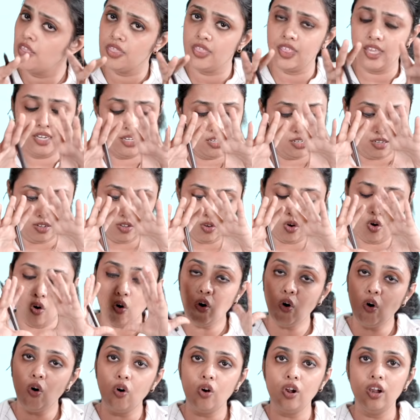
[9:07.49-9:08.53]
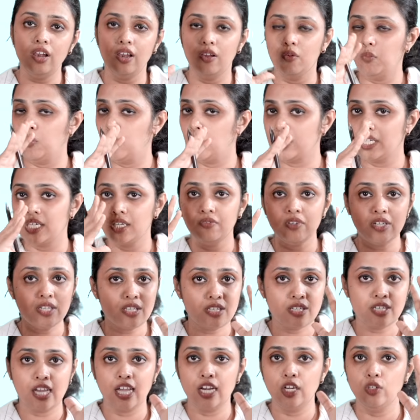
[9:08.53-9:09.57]
Then whatever
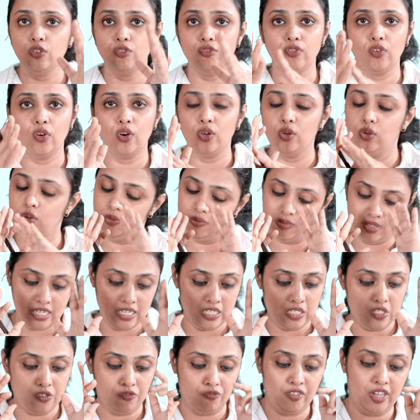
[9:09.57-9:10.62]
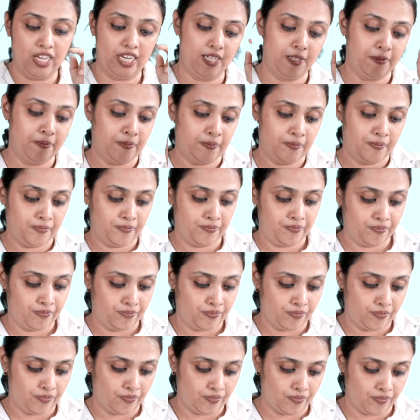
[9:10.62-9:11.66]
style you follow, it's fine.
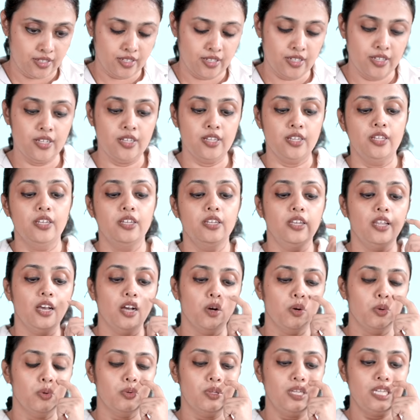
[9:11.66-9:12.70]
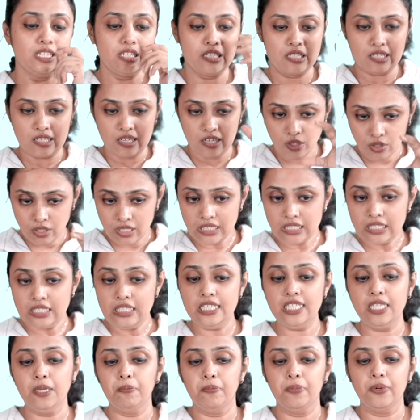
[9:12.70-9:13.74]
Now let's look
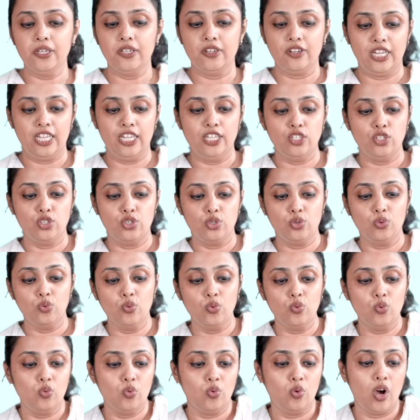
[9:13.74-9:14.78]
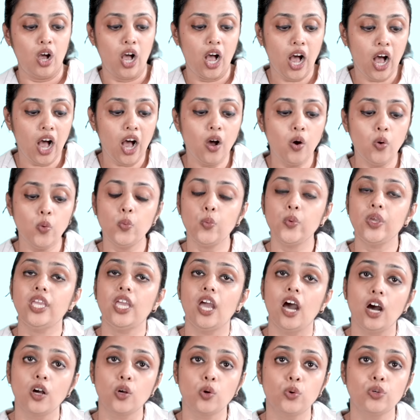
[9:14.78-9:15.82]
deeper into how we
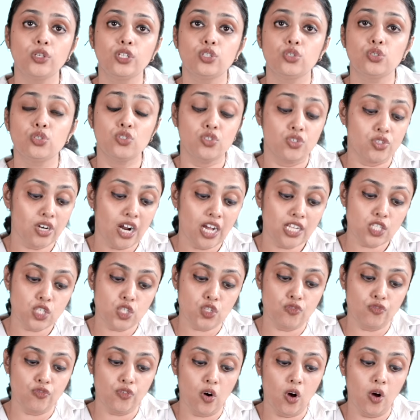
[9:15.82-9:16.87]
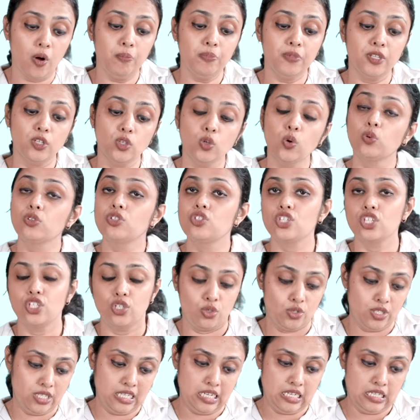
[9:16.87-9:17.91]
are going to transform the notes
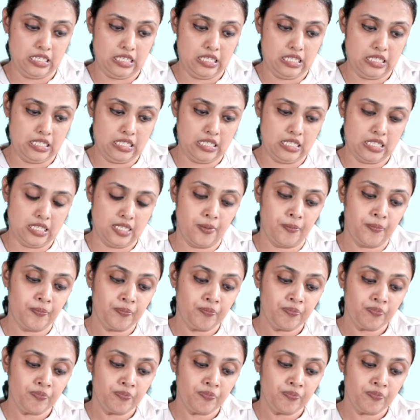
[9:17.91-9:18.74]
into sentences.